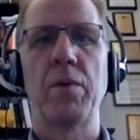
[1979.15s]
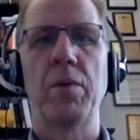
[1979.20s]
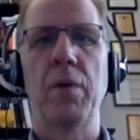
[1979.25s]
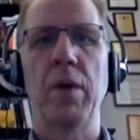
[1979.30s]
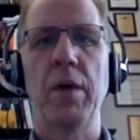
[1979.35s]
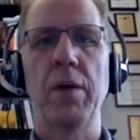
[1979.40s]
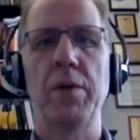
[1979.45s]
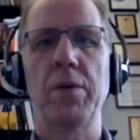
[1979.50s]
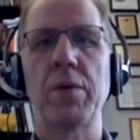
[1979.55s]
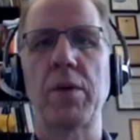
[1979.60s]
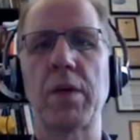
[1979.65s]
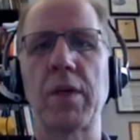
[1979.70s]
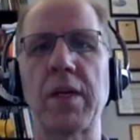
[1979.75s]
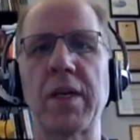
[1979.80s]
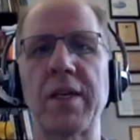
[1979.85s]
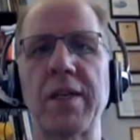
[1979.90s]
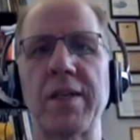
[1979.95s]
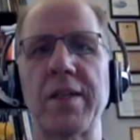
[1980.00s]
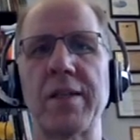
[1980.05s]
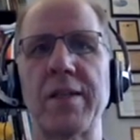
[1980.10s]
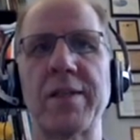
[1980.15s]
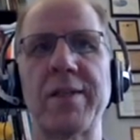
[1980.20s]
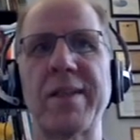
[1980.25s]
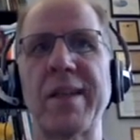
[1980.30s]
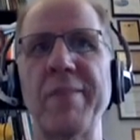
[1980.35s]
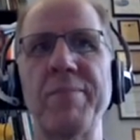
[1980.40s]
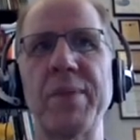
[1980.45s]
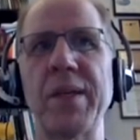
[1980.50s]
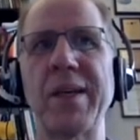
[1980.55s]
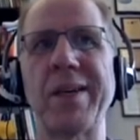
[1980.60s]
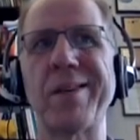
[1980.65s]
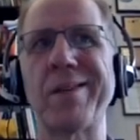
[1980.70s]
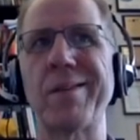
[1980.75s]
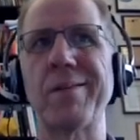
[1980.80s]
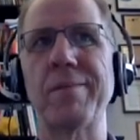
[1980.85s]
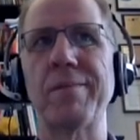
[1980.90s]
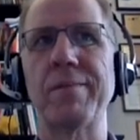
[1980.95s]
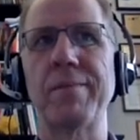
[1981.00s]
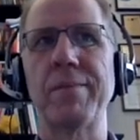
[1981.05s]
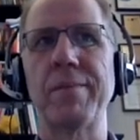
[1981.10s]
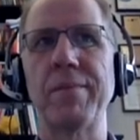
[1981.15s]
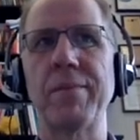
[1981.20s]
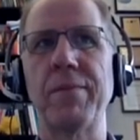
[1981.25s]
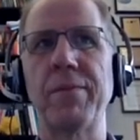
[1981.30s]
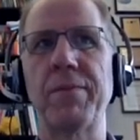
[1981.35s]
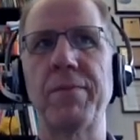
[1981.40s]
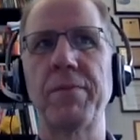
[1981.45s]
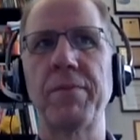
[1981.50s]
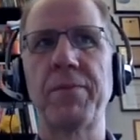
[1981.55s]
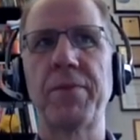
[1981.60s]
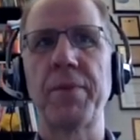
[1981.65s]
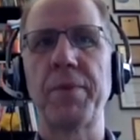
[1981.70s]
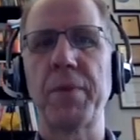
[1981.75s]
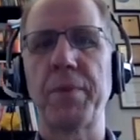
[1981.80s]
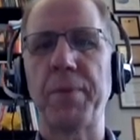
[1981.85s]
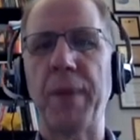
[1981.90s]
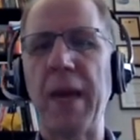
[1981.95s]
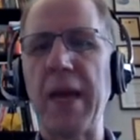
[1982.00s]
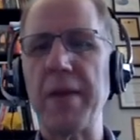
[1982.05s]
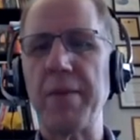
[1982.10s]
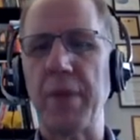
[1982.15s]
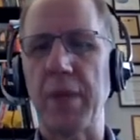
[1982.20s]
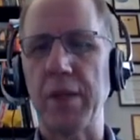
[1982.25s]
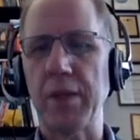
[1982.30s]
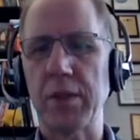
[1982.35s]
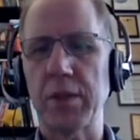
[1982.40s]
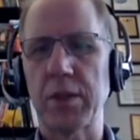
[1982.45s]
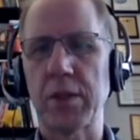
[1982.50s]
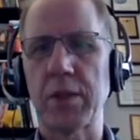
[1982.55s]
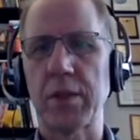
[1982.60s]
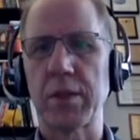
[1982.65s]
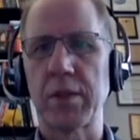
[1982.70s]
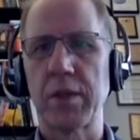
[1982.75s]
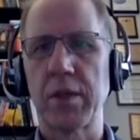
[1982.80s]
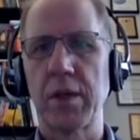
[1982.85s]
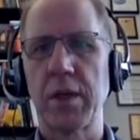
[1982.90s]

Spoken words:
Well, you're going to get something from the payments